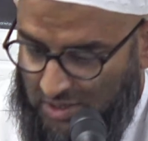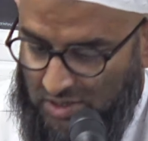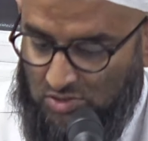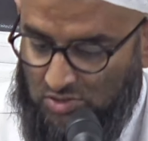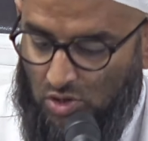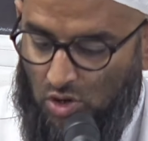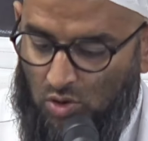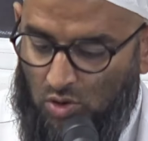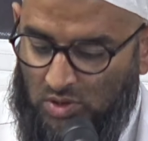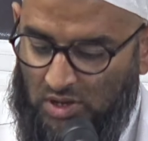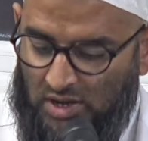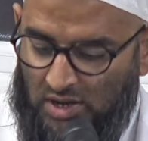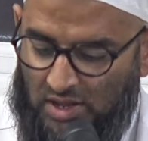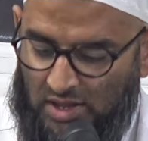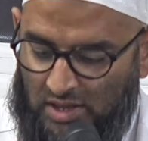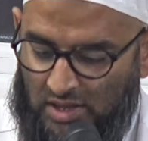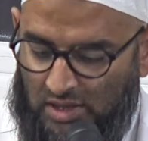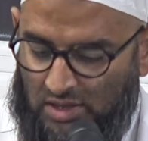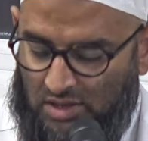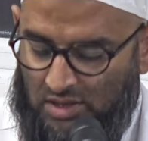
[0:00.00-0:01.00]
only
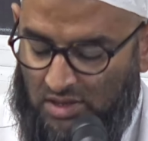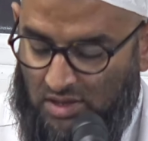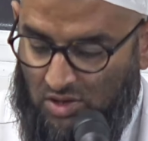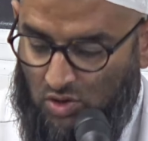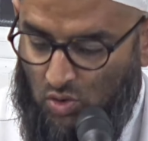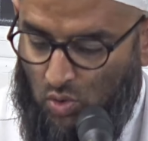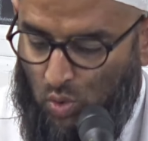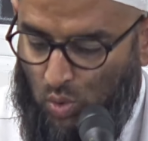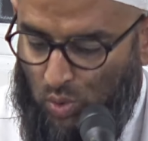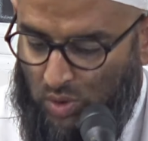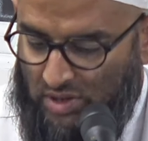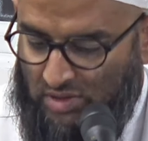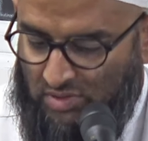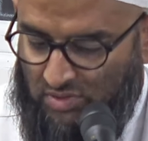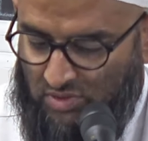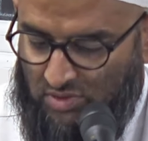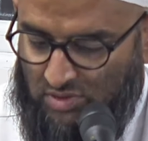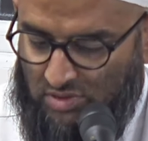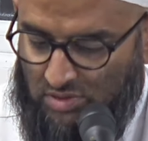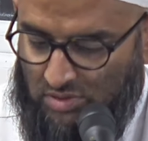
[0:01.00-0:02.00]
like
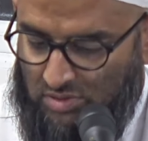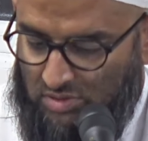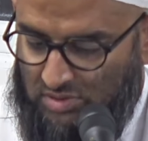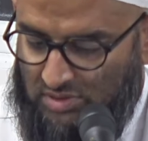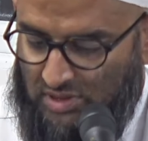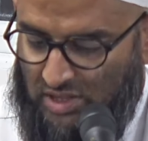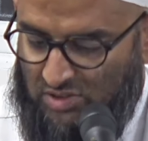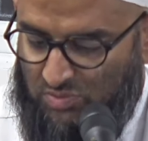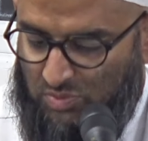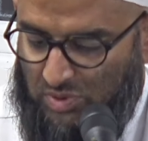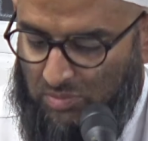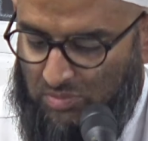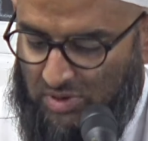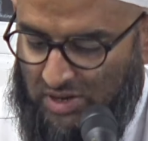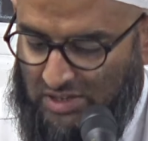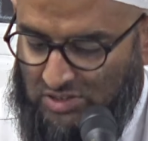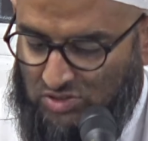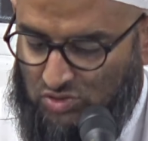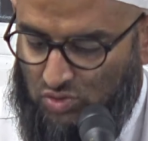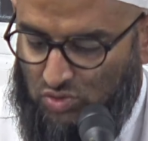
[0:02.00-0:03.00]
coins that's been
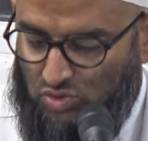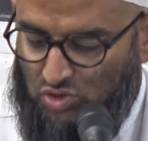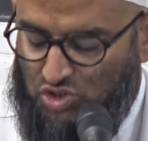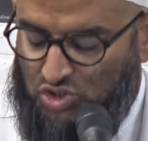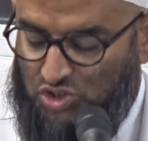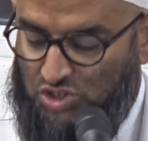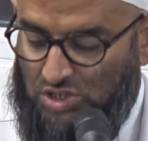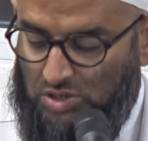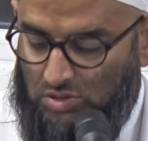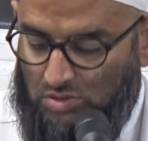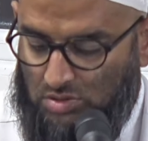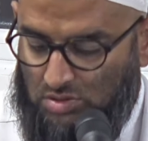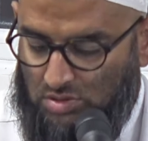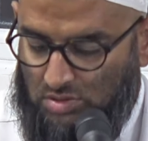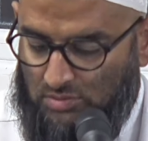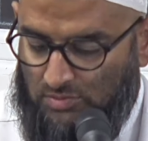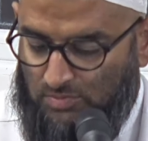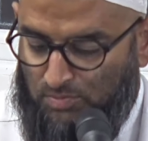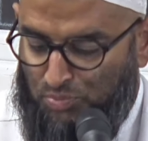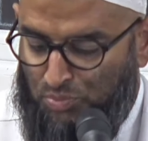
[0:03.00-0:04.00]
placed on a shield.
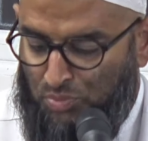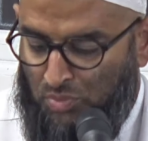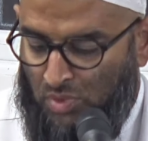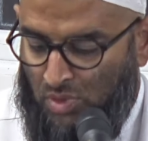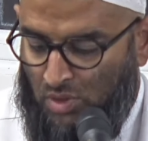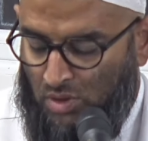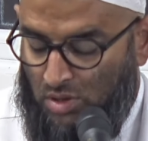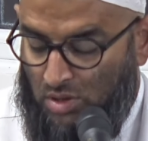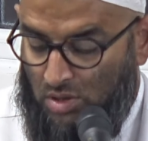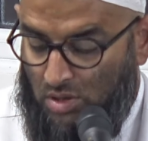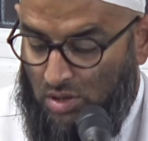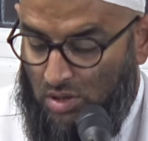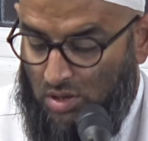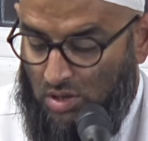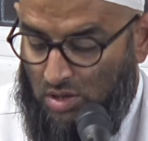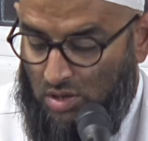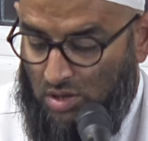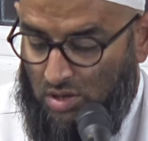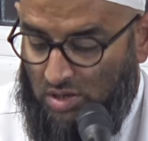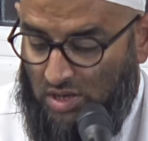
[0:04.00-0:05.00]

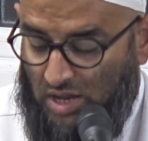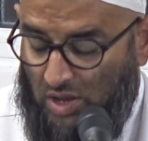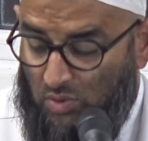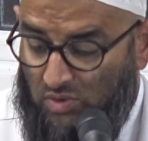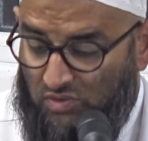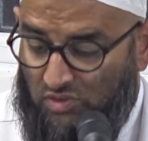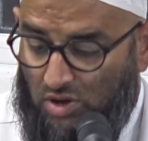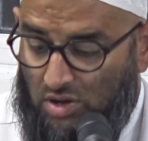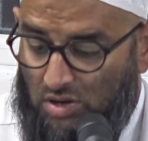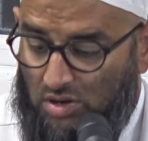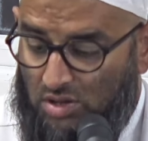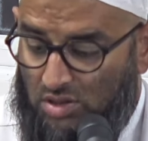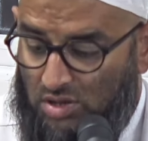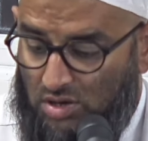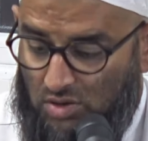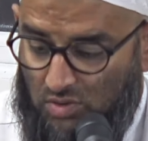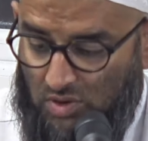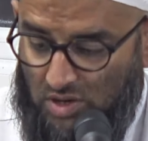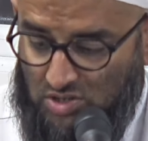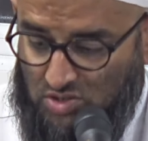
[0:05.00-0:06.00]
Now we've got another
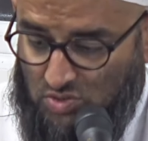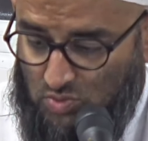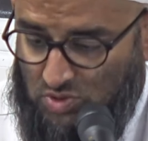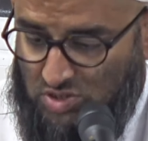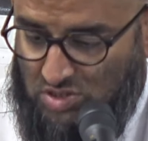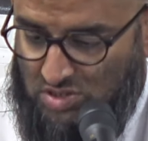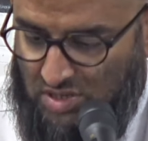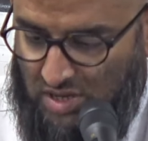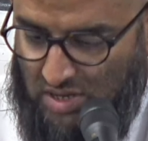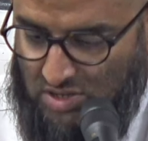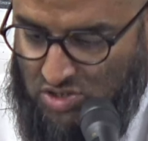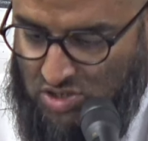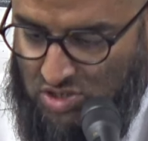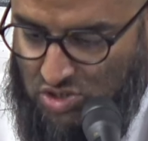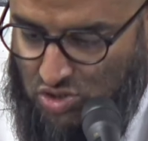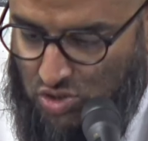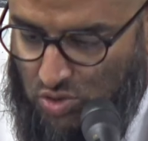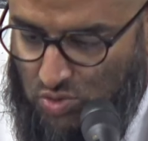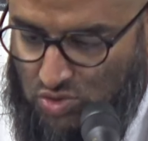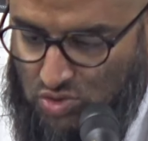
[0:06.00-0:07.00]
narration which actually
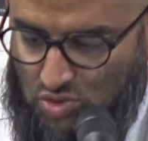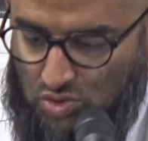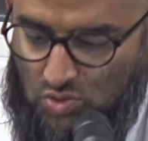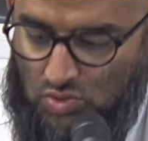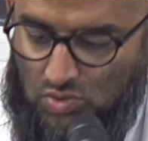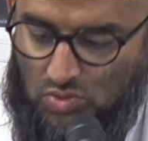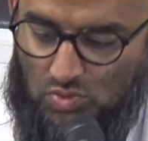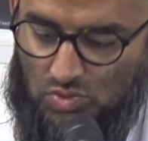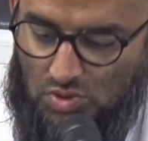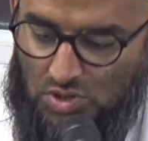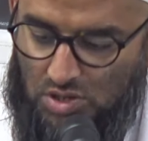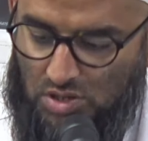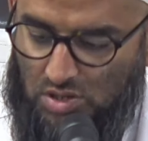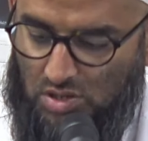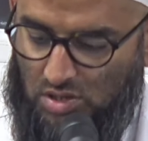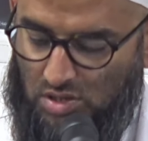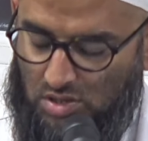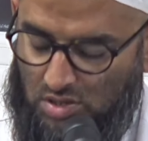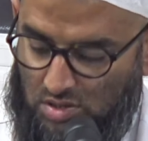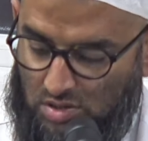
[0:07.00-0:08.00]
shows you
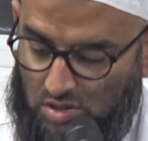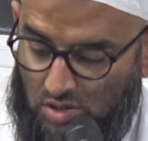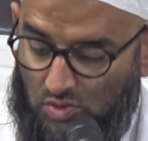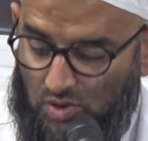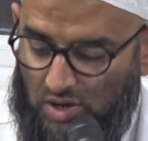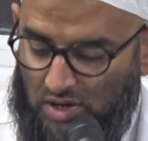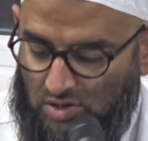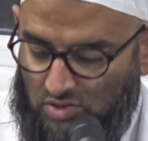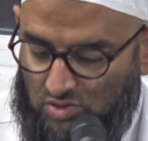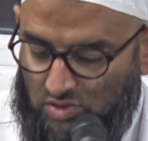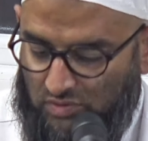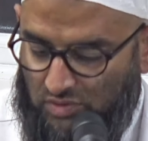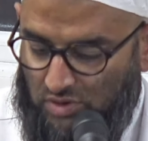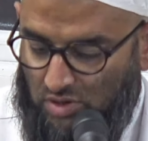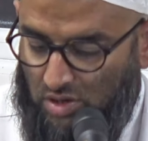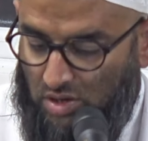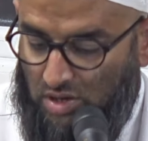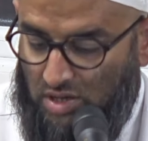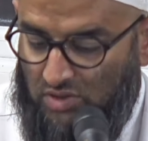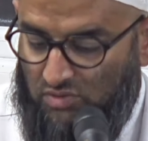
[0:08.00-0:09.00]
the greatness of
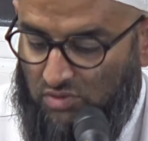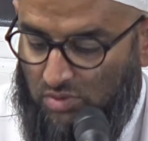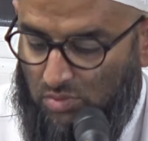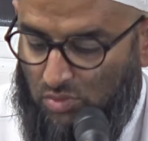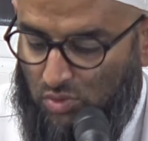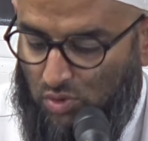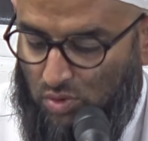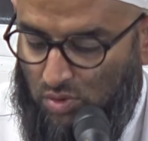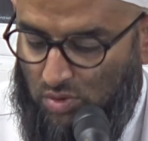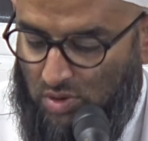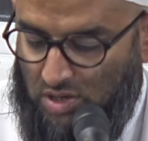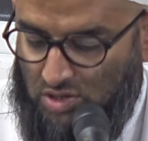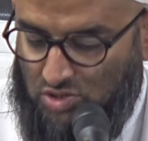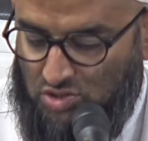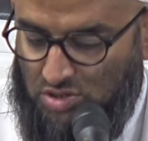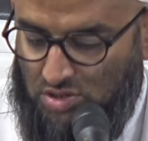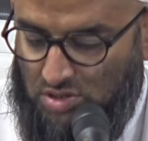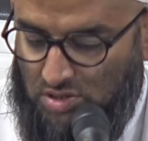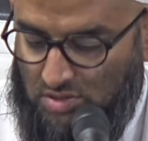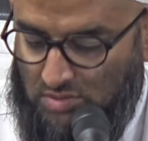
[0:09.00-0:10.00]
Allah even more,
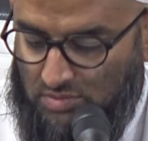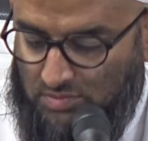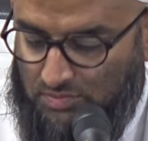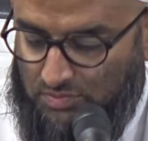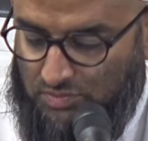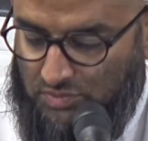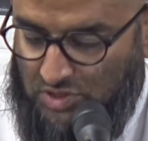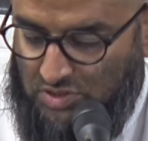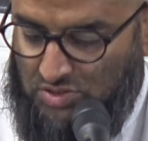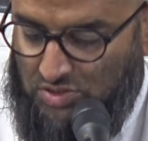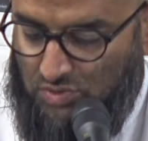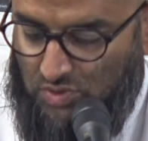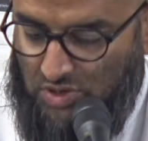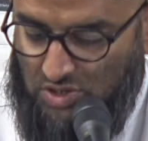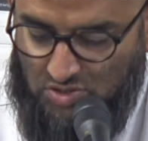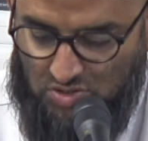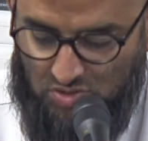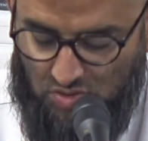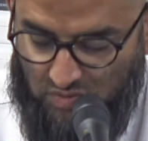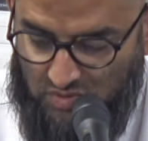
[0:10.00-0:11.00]
actually. This
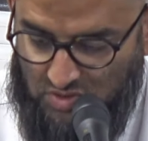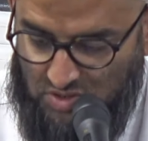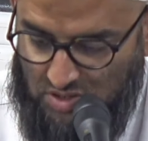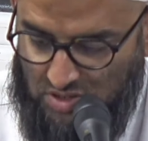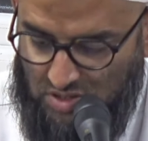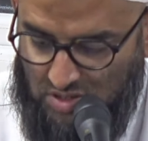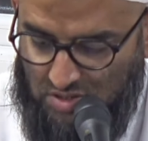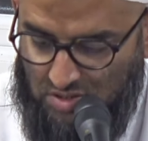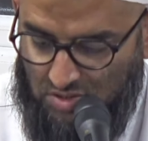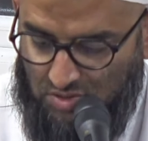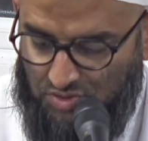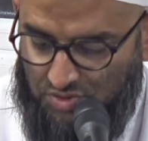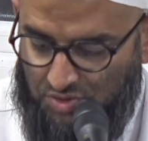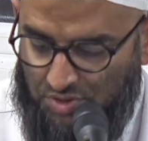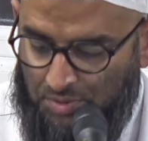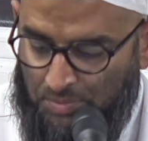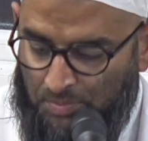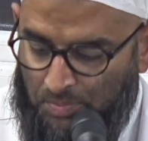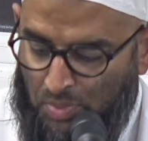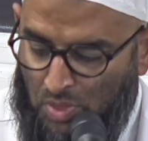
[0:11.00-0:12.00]
narration, obviously, it does it.
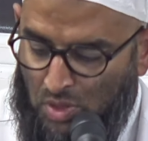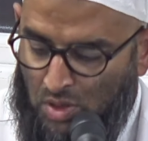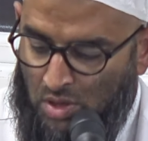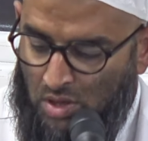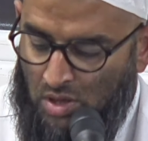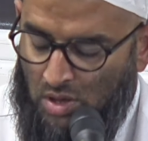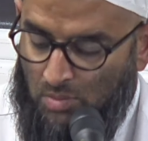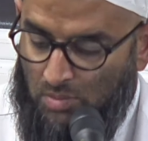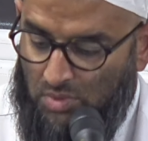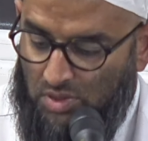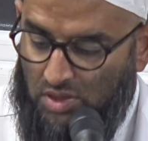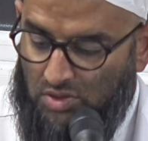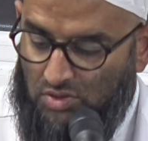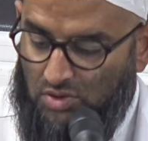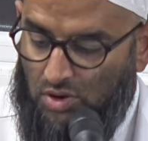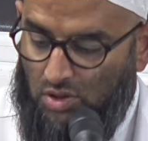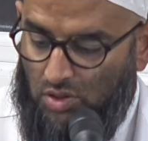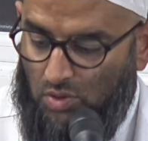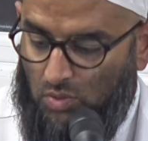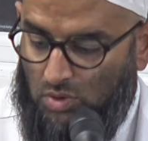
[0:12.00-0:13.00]
But there's
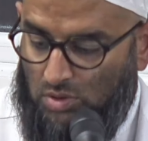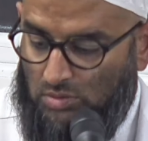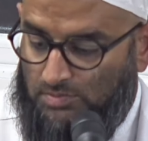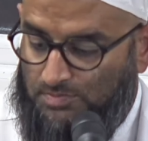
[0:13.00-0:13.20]
another one.